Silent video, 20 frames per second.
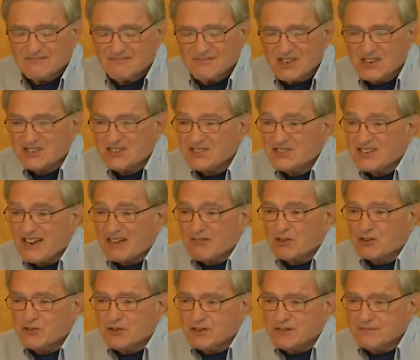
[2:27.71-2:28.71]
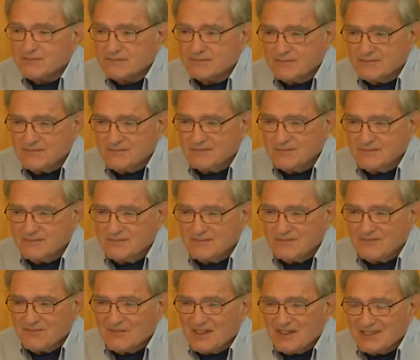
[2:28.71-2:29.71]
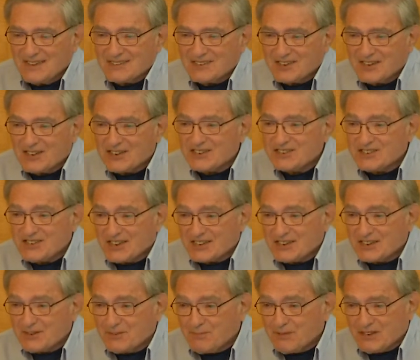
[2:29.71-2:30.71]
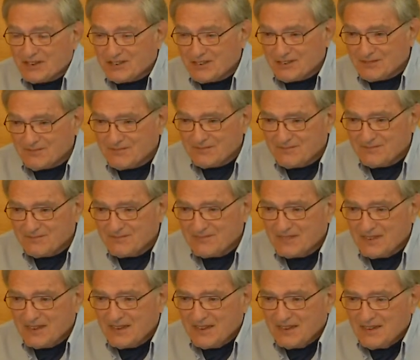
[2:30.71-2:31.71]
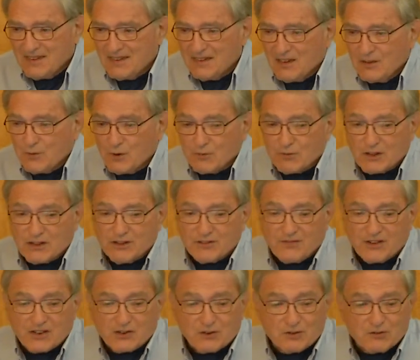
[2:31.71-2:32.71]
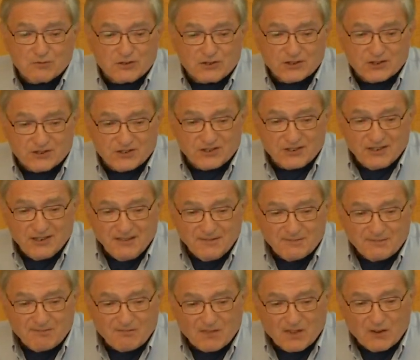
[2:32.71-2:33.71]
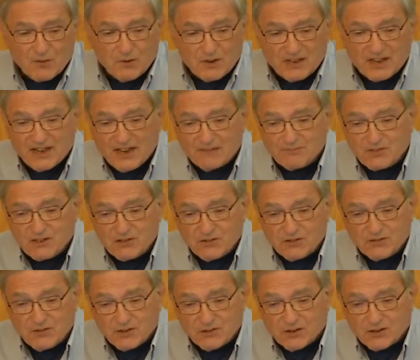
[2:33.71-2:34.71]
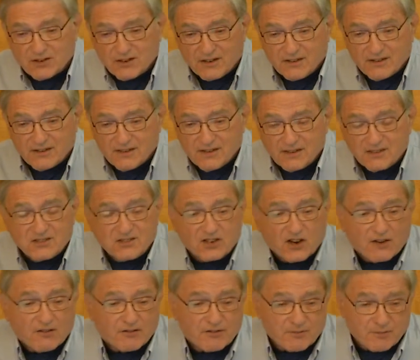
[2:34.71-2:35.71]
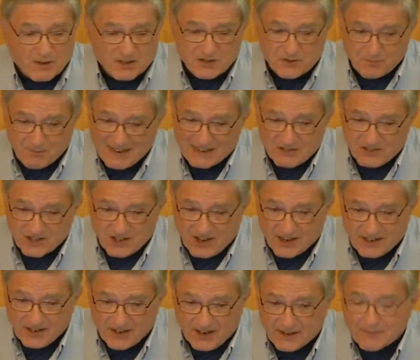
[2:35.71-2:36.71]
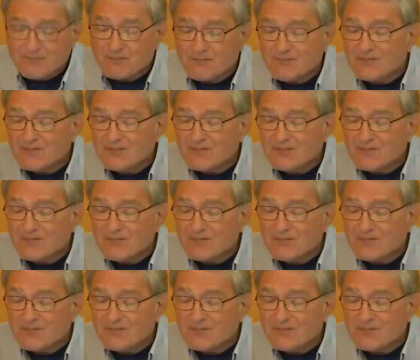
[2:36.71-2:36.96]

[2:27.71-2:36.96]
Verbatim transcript: doesn't sound good. Let's get a second opinion. We were living in New Jersey. We came to New York. Sorry, but it's Mount Sinai.